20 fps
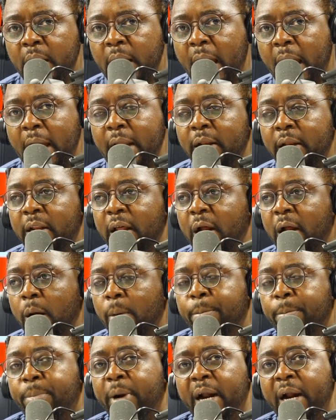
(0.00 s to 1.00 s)
and uh,
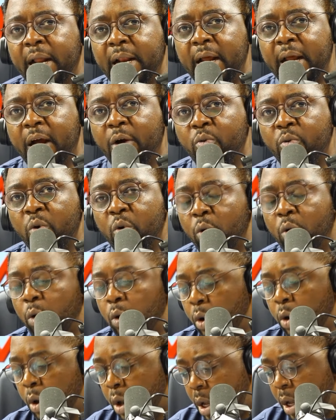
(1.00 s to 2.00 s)
a bird uh,
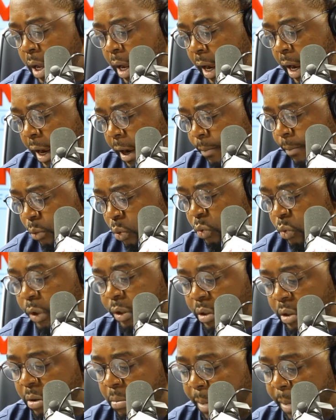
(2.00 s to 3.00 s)
who um,
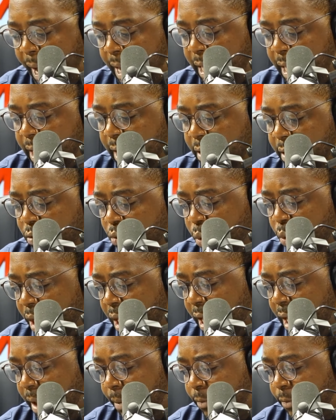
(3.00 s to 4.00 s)
written by Lillian
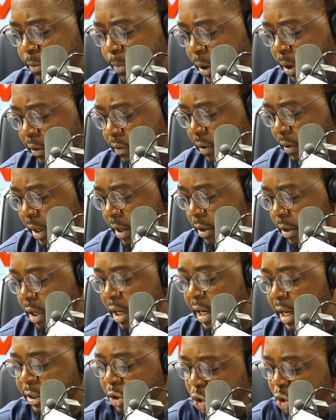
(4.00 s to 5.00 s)
Williams, but uh,
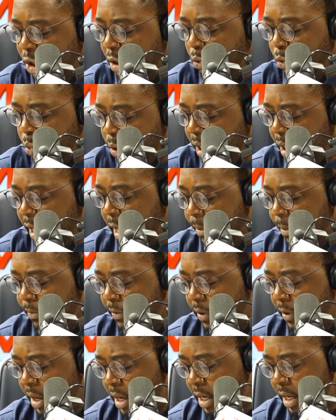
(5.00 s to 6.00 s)
Lillian John Williams.